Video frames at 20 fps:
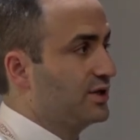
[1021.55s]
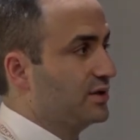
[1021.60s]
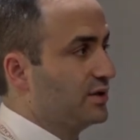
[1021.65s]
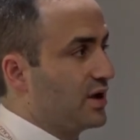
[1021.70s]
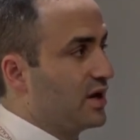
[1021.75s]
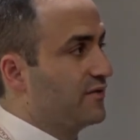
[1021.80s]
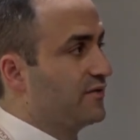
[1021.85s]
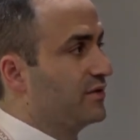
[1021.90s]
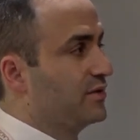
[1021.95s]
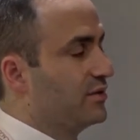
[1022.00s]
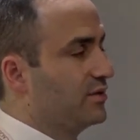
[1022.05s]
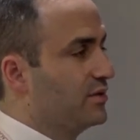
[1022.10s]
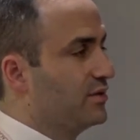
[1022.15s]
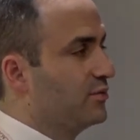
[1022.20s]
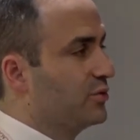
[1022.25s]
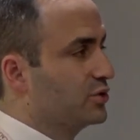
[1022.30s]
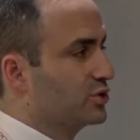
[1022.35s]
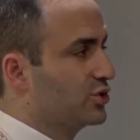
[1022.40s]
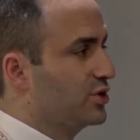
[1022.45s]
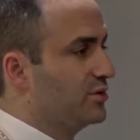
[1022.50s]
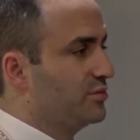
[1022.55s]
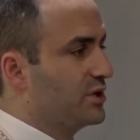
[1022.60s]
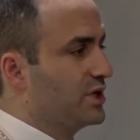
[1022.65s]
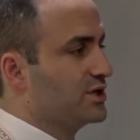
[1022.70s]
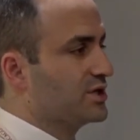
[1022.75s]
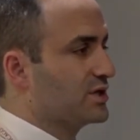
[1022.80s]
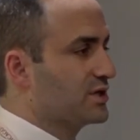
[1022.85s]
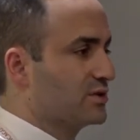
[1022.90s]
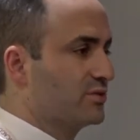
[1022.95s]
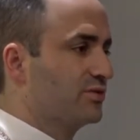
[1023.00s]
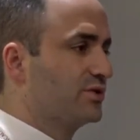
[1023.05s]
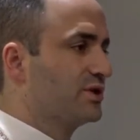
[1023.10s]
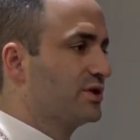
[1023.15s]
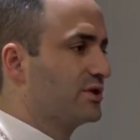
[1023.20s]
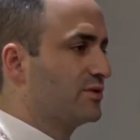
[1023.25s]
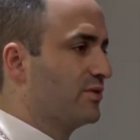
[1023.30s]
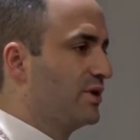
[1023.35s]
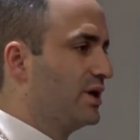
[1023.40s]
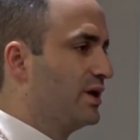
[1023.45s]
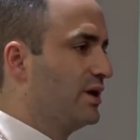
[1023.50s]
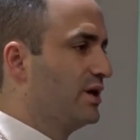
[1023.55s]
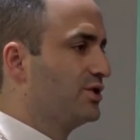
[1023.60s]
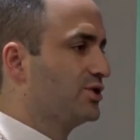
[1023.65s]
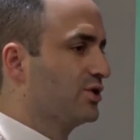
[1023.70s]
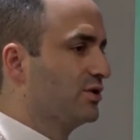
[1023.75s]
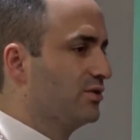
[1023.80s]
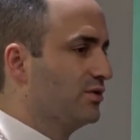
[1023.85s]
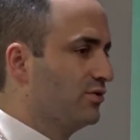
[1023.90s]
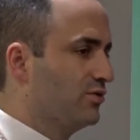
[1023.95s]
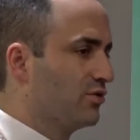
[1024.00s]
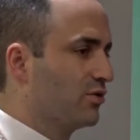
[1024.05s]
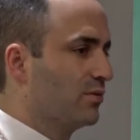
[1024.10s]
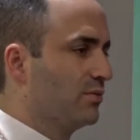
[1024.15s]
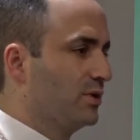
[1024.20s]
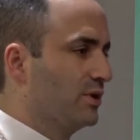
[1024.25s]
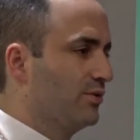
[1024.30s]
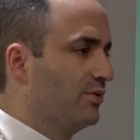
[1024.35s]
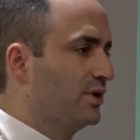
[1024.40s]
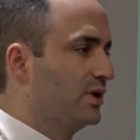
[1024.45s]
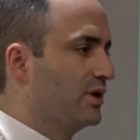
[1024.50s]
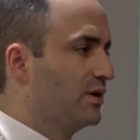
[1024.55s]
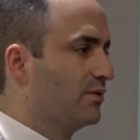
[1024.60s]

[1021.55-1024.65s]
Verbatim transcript: I actually often will treat patients with just radiation who